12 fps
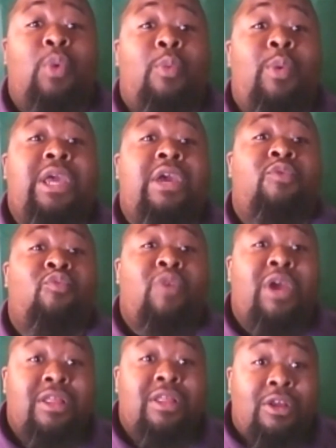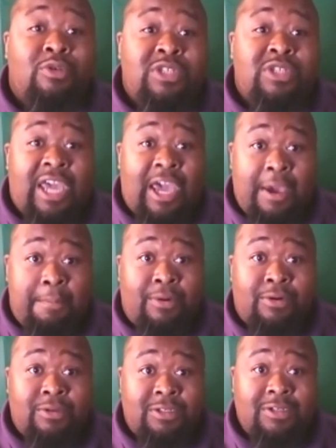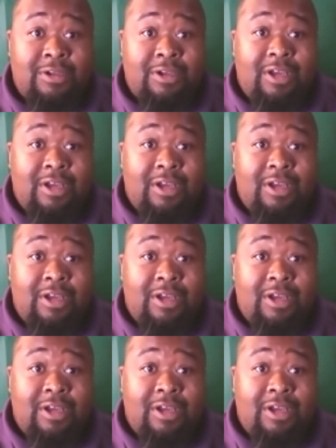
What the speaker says: where we could rent those campers,